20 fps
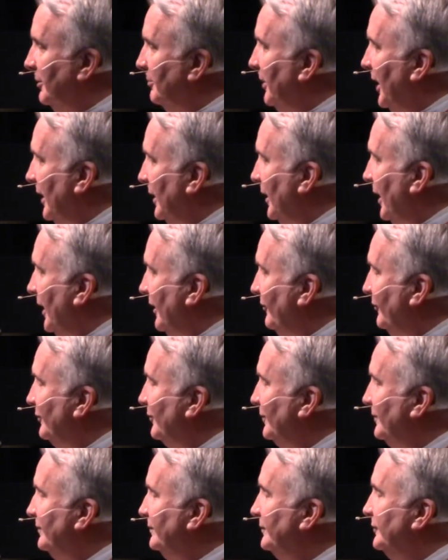in my life.
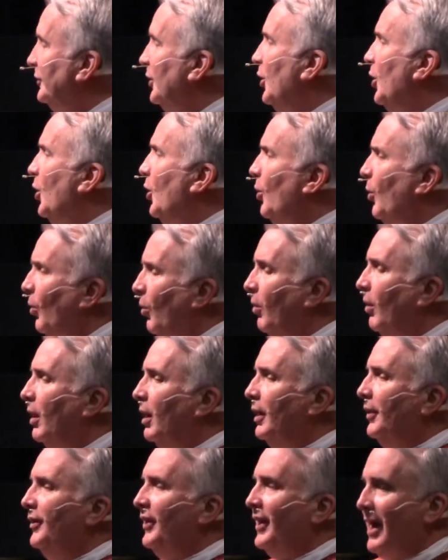
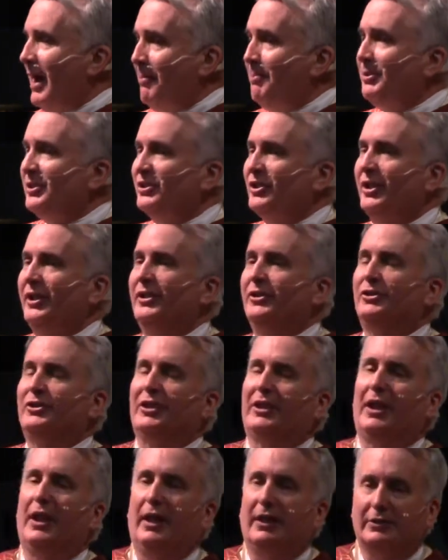Or the opposite is
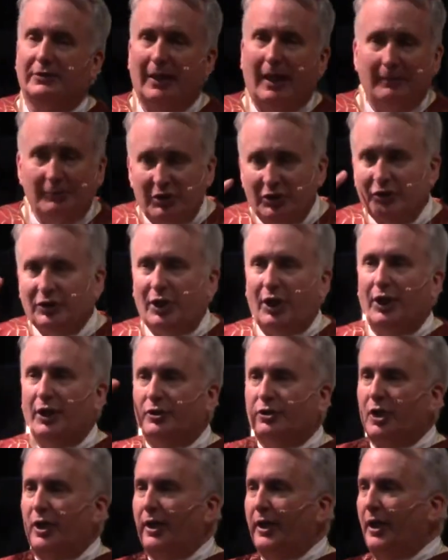the case. I'm just going to
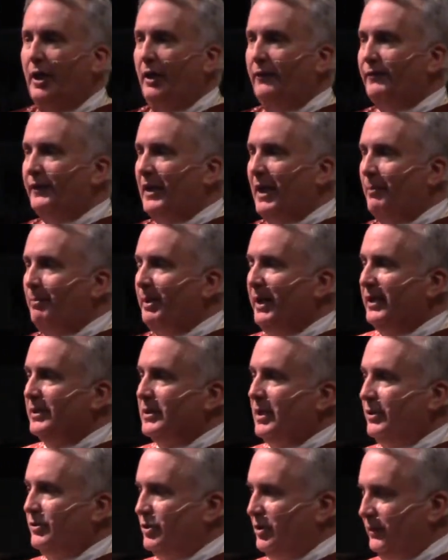turn it off and not pay
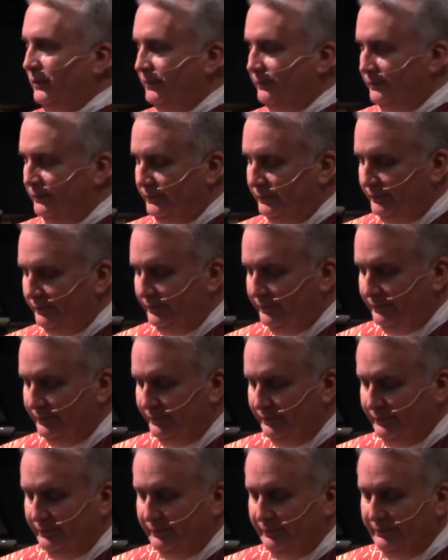attention
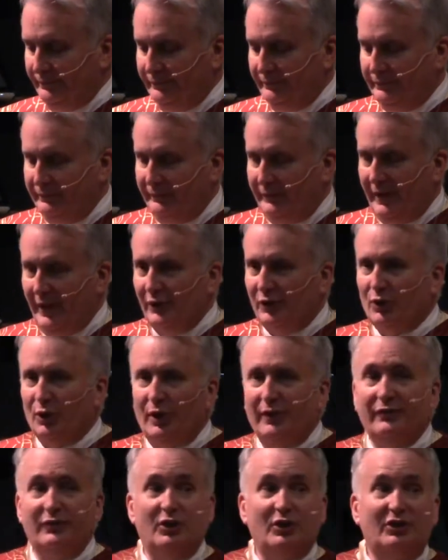and
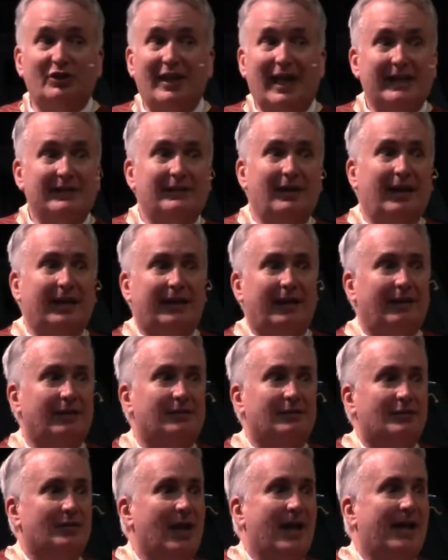sort of just act like
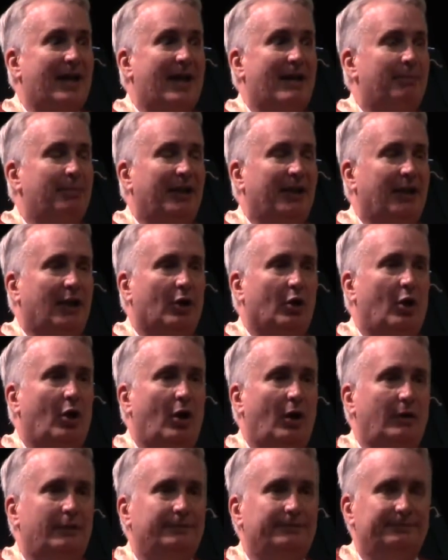it's not happening at
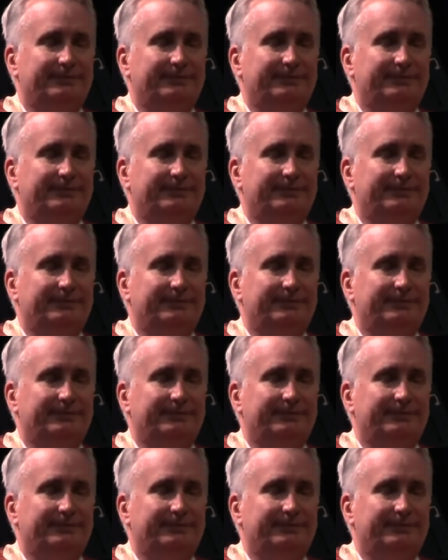all.